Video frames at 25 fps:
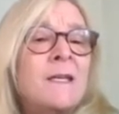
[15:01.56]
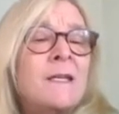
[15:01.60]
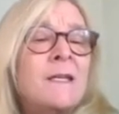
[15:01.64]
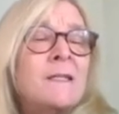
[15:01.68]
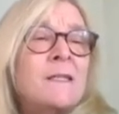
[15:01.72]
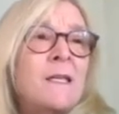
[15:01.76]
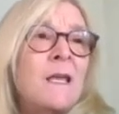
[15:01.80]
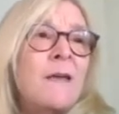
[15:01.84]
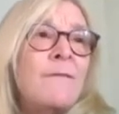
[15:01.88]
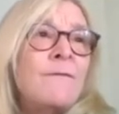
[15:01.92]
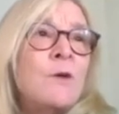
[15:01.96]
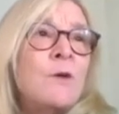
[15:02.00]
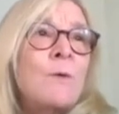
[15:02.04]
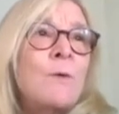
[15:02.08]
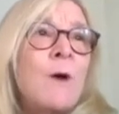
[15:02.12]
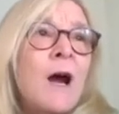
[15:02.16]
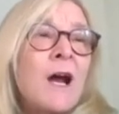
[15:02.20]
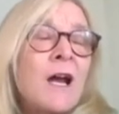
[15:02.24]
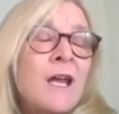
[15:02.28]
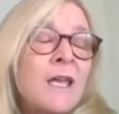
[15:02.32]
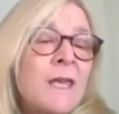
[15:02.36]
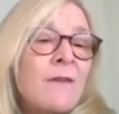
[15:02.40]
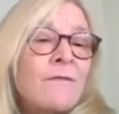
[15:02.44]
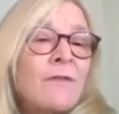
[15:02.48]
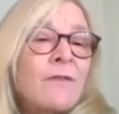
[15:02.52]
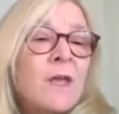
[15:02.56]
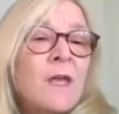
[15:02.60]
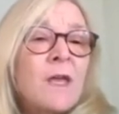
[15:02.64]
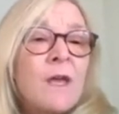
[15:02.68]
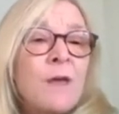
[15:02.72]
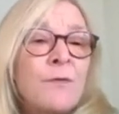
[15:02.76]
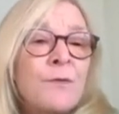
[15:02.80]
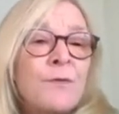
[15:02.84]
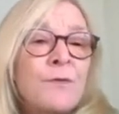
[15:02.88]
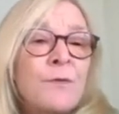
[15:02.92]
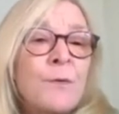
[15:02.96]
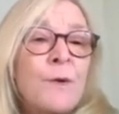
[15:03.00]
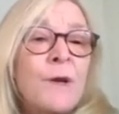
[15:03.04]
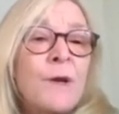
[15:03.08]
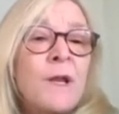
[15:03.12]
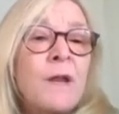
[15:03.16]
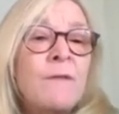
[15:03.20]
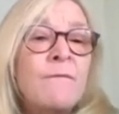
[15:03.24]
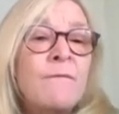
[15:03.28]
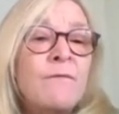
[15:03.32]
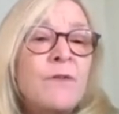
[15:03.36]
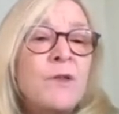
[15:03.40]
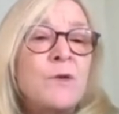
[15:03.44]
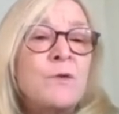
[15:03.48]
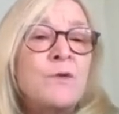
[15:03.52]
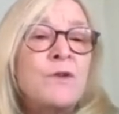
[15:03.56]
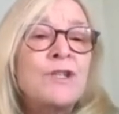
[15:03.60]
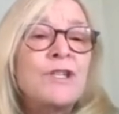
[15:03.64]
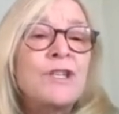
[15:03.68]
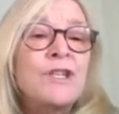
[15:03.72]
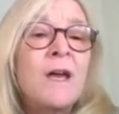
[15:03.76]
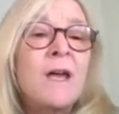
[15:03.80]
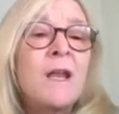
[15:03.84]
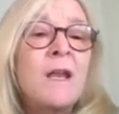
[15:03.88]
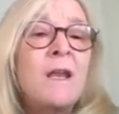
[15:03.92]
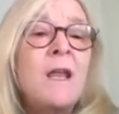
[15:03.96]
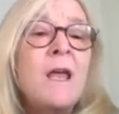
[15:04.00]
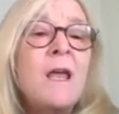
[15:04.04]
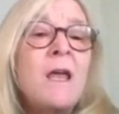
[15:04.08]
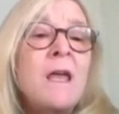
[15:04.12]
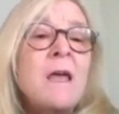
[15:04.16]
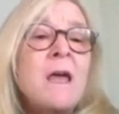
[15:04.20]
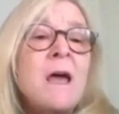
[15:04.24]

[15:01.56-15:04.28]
is if you are giving it through an infusion